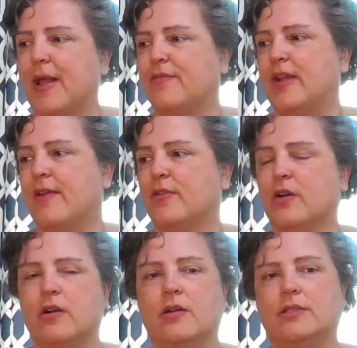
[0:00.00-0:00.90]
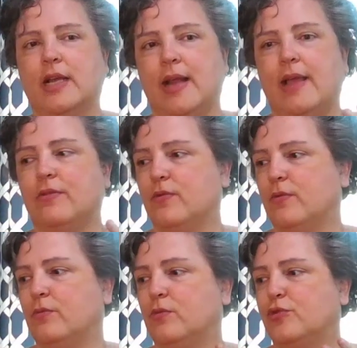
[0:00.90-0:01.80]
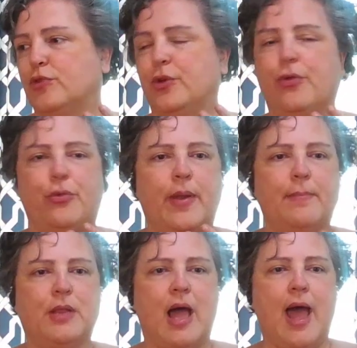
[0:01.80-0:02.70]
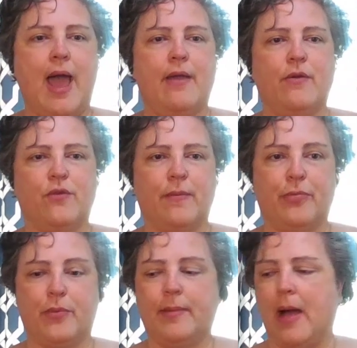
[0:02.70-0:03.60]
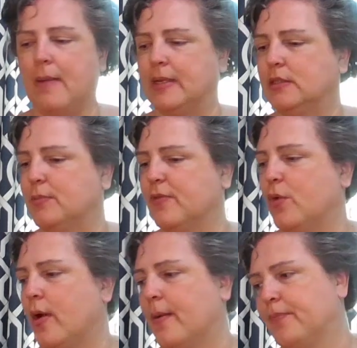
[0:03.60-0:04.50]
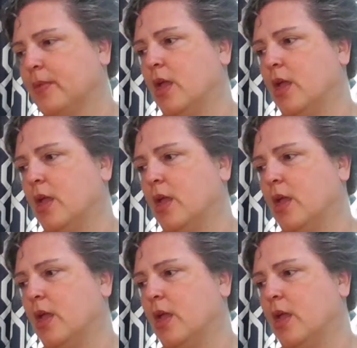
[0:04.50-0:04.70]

But I've never done a true three ply from three bobbins before.